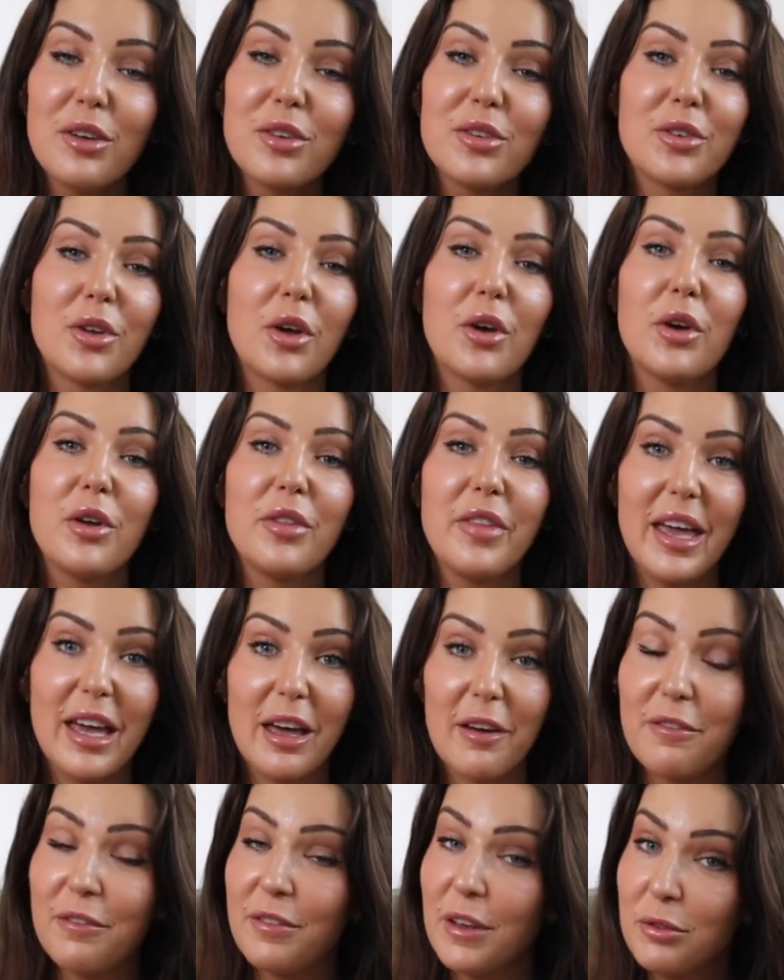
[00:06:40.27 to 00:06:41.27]
So they
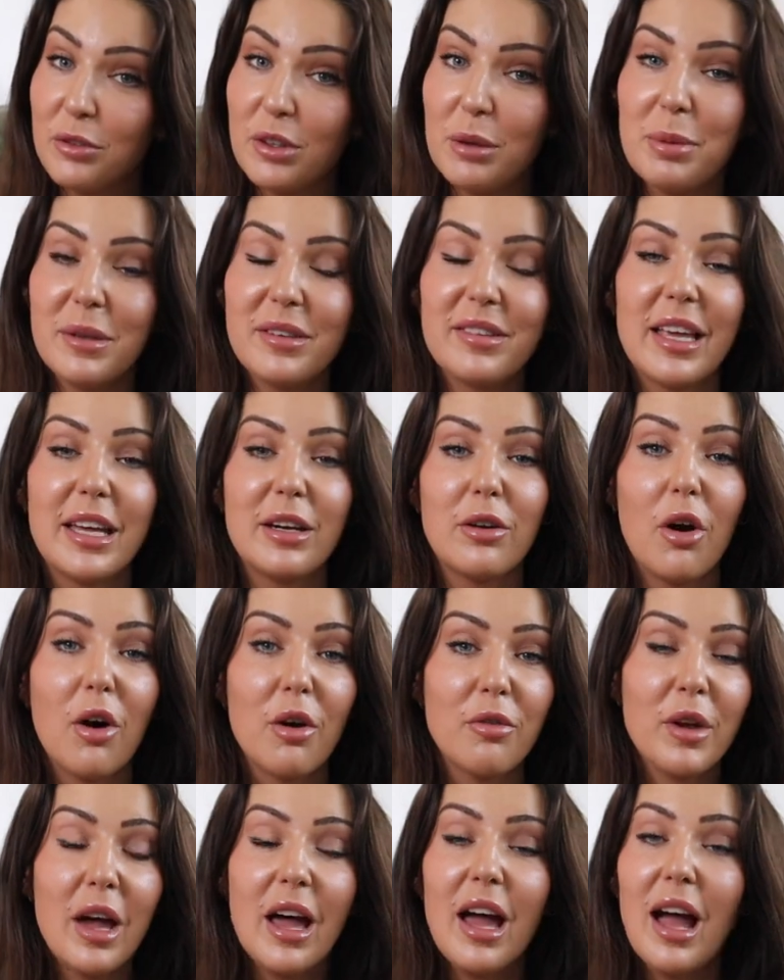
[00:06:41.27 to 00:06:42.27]
have 50% off